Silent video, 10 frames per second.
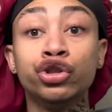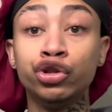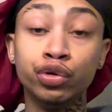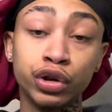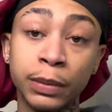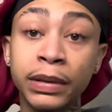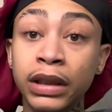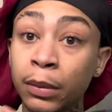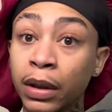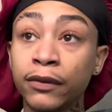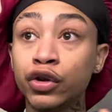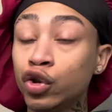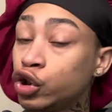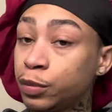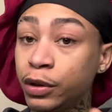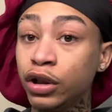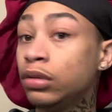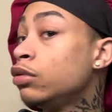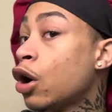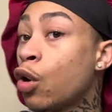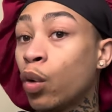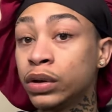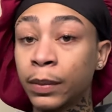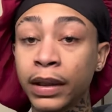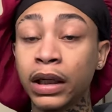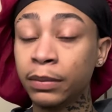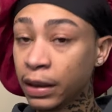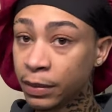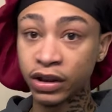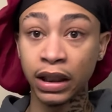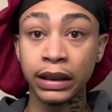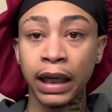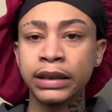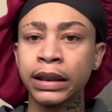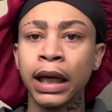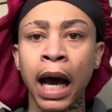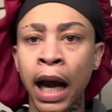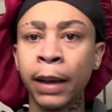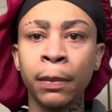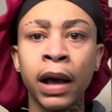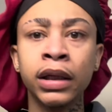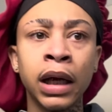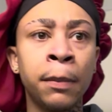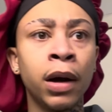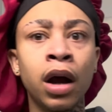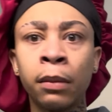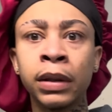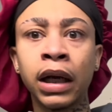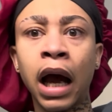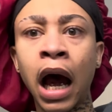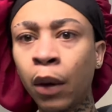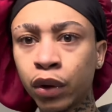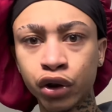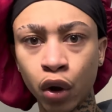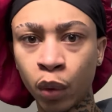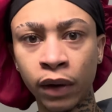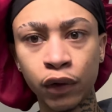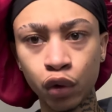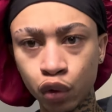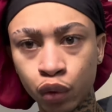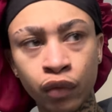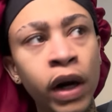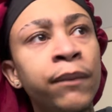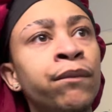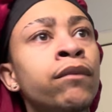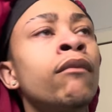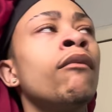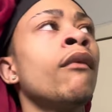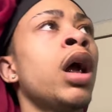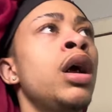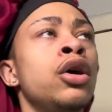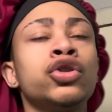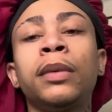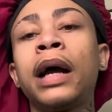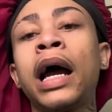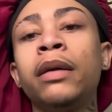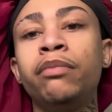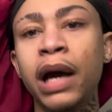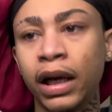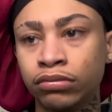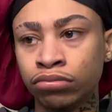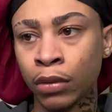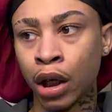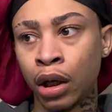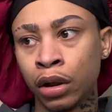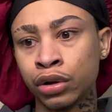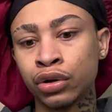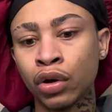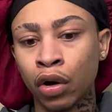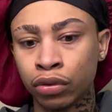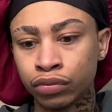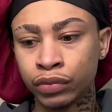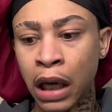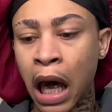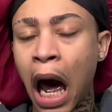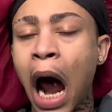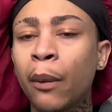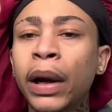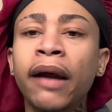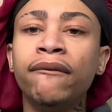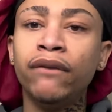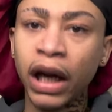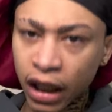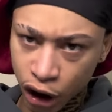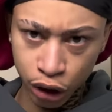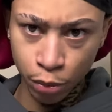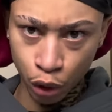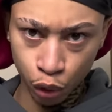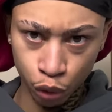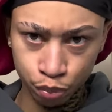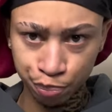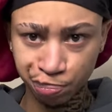you should be done whatever you should be, you know, on your way to come get me. Shake. He's like, I bet, yeah, I'm gonna come like an hour or so, whatever, cool, right? So I bet. So I went in vanish mode